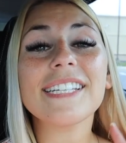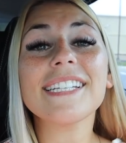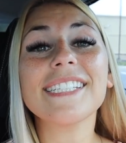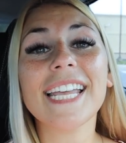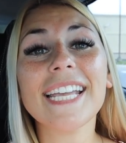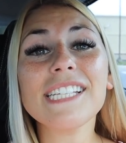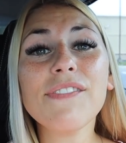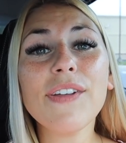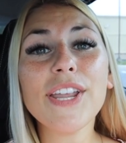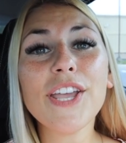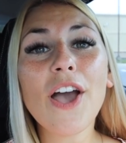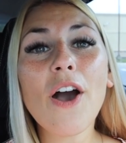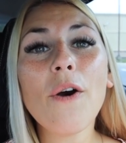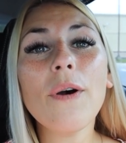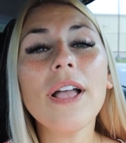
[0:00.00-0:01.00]
Today's
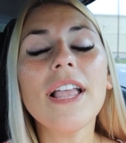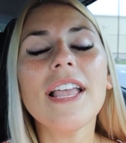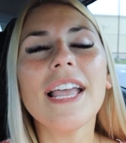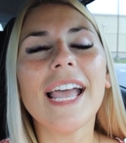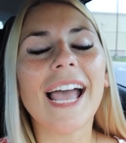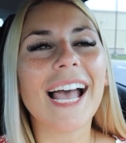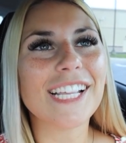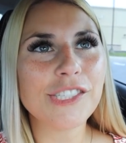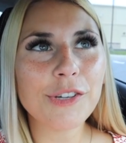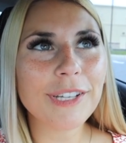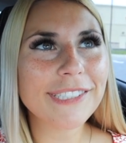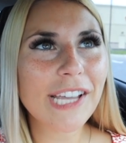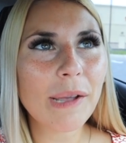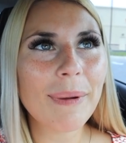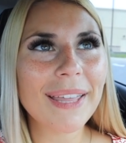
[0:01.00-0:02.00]
video, as you
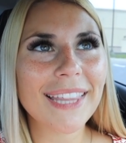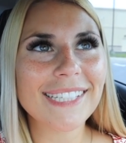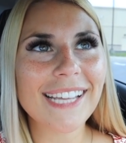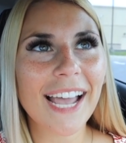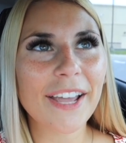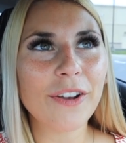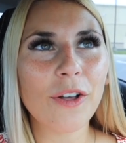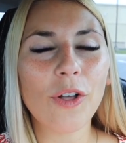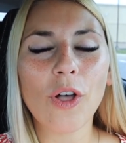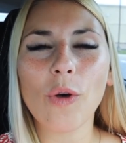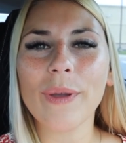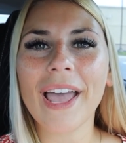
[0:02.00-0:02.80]
can tell by the title,